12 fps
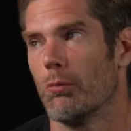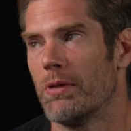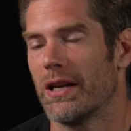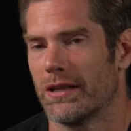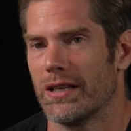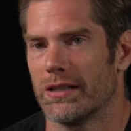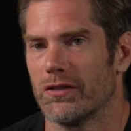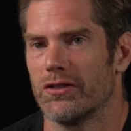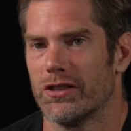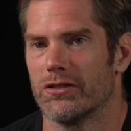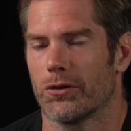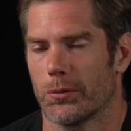hope that at the end of
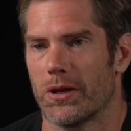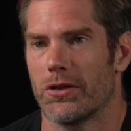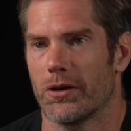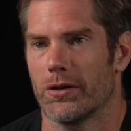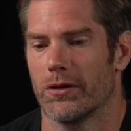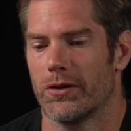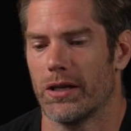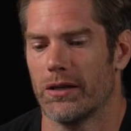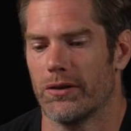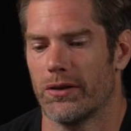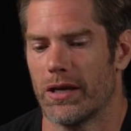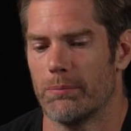season 3
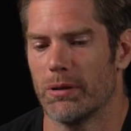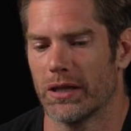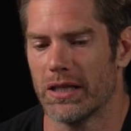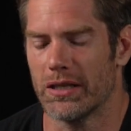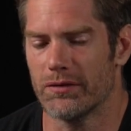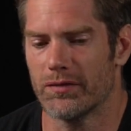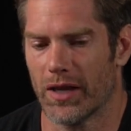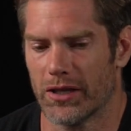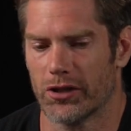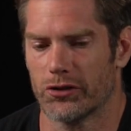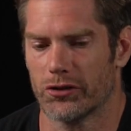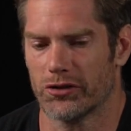they believe and
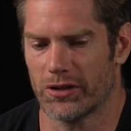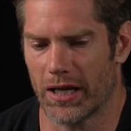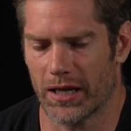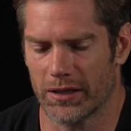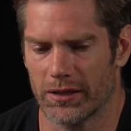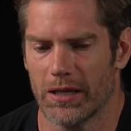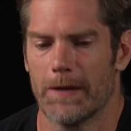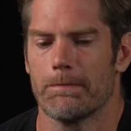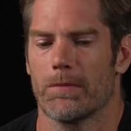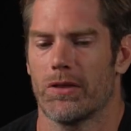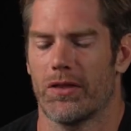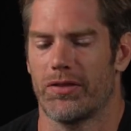understand
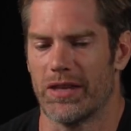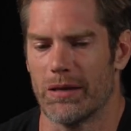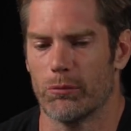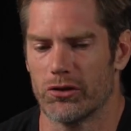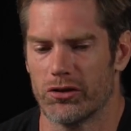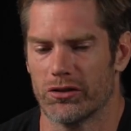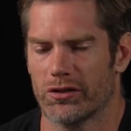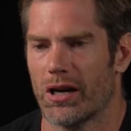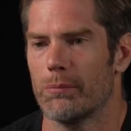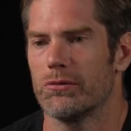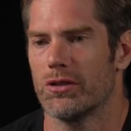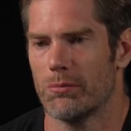the theme, which is,
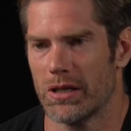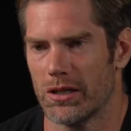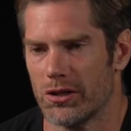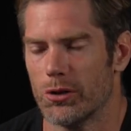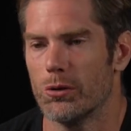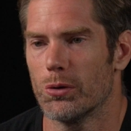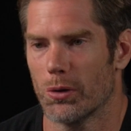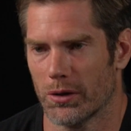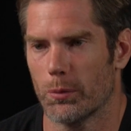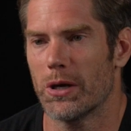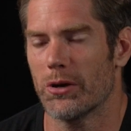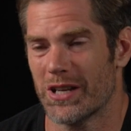come to me, you who are
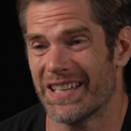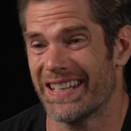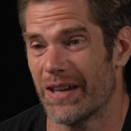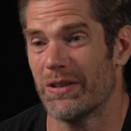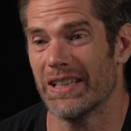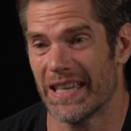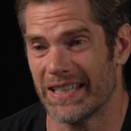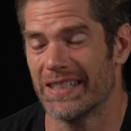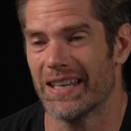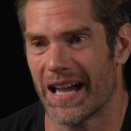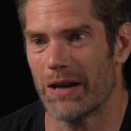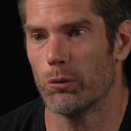weary and heavy laden,
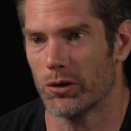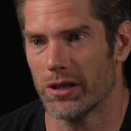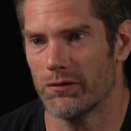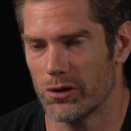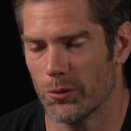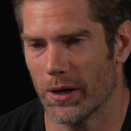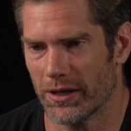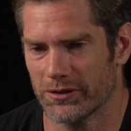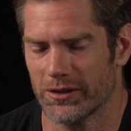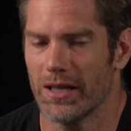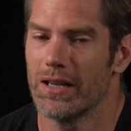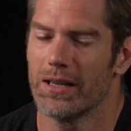I will give you
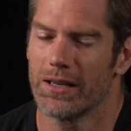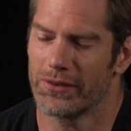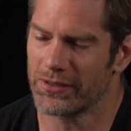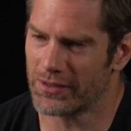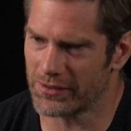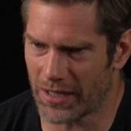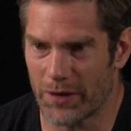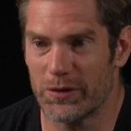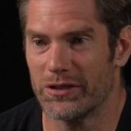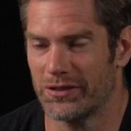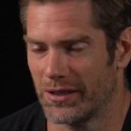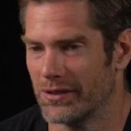rest. This is a heavy
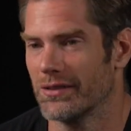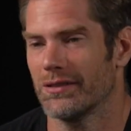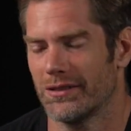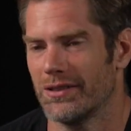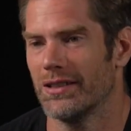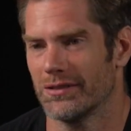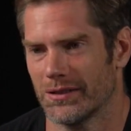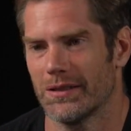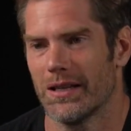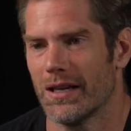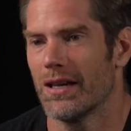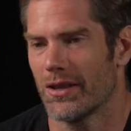season.
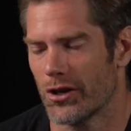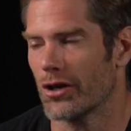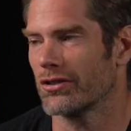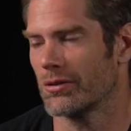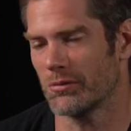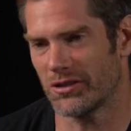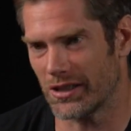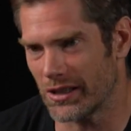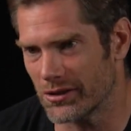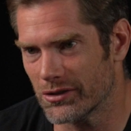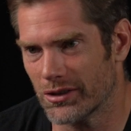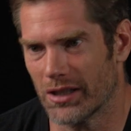There are some
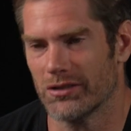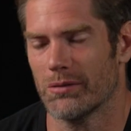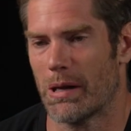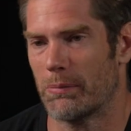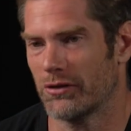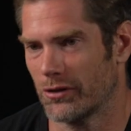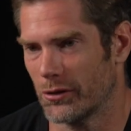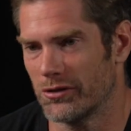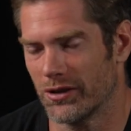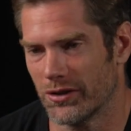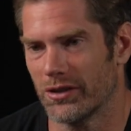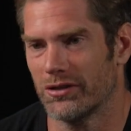scenes and some episodes
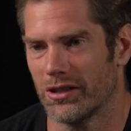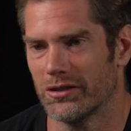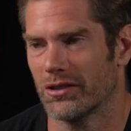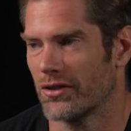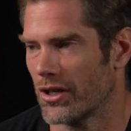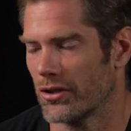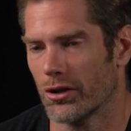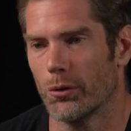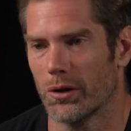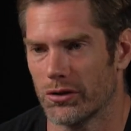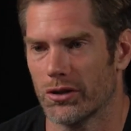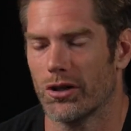in this season that are
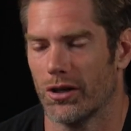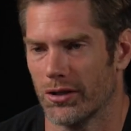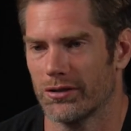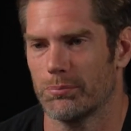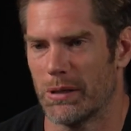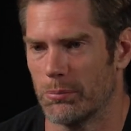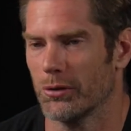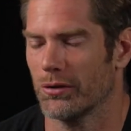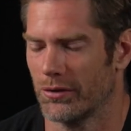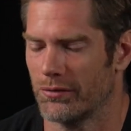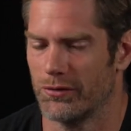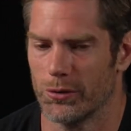going to cause people
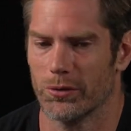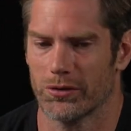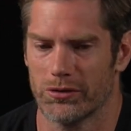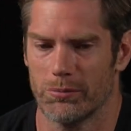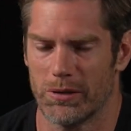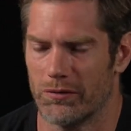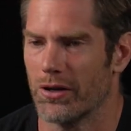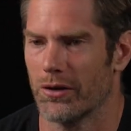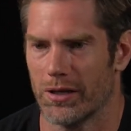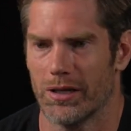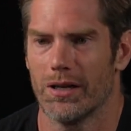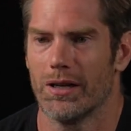and viewers to be
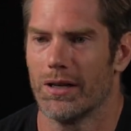very